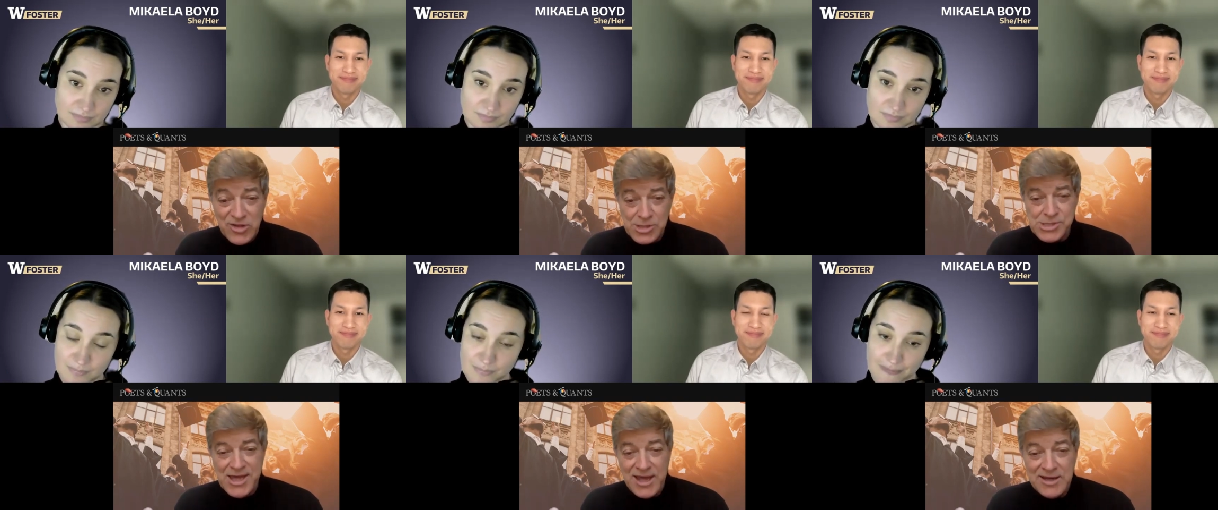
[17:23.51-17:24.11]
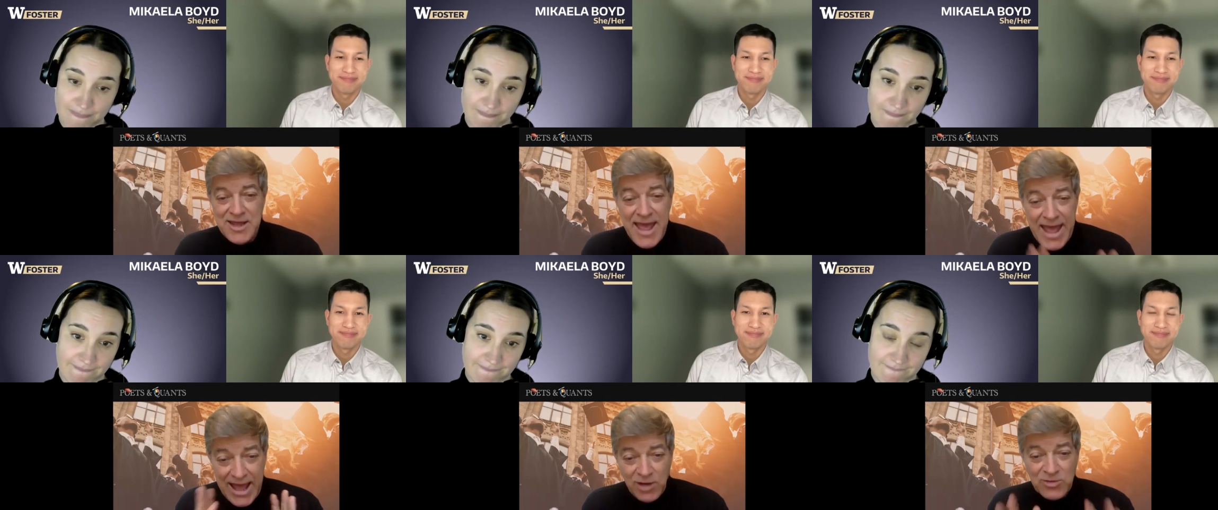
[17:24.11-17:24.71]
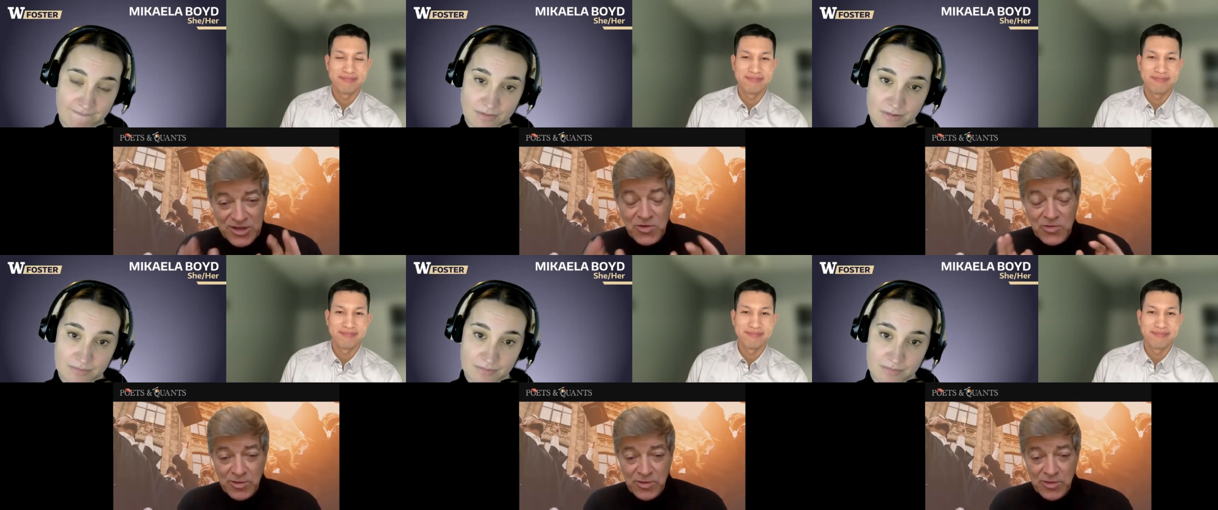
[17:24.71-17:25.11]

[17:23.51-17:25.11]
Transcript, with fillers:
Speaker 1: just said? How did